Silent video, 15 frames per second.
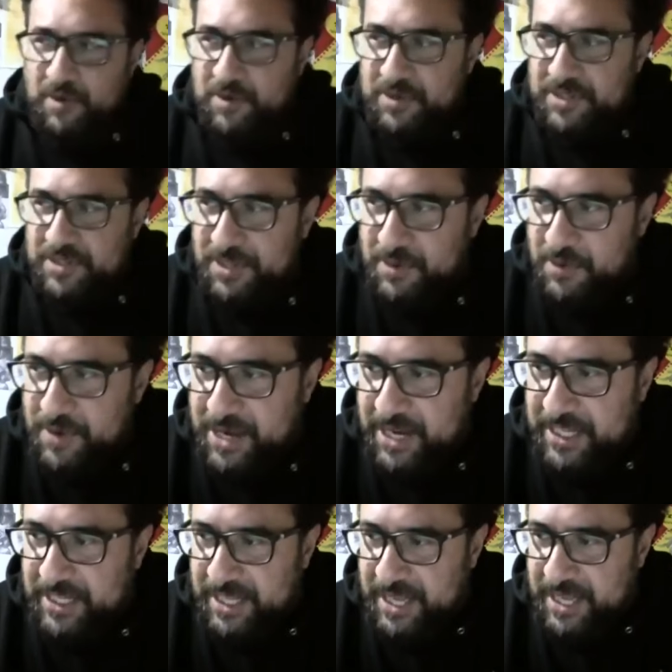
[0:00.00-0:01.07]
launched it already
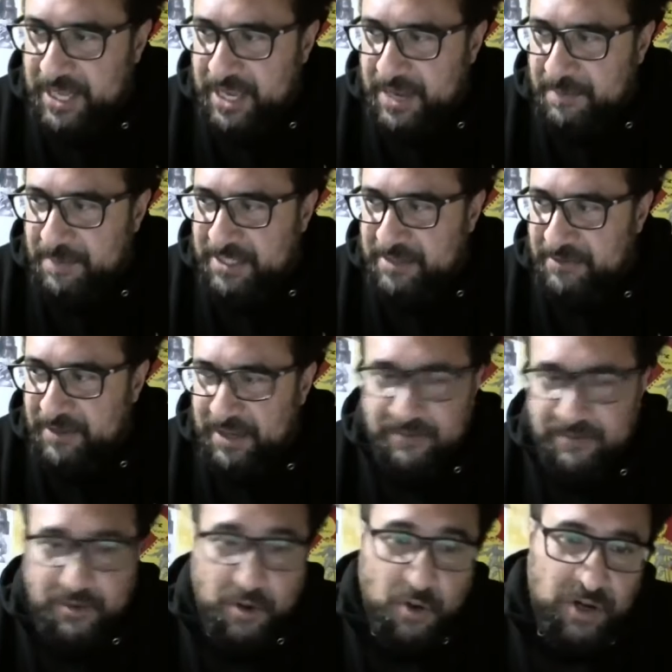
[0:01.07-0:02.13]
at the Pacifica
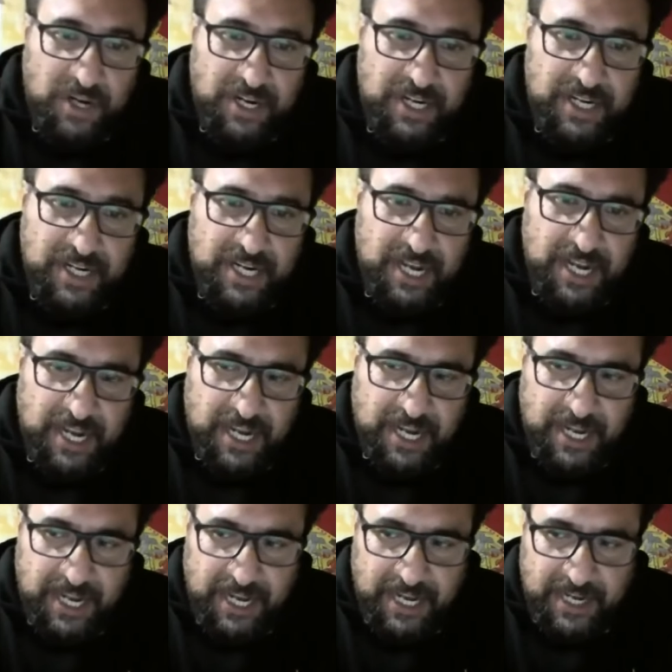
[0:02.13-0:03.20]
for Auckland.
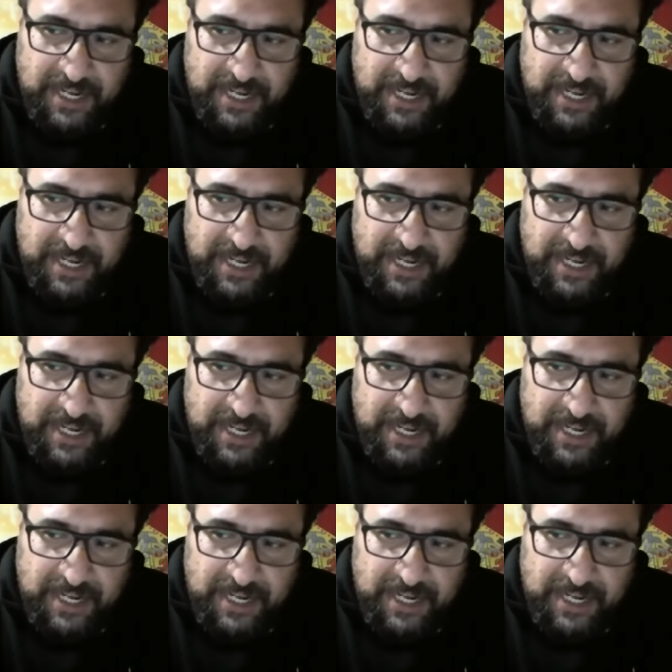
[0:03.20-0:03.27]
At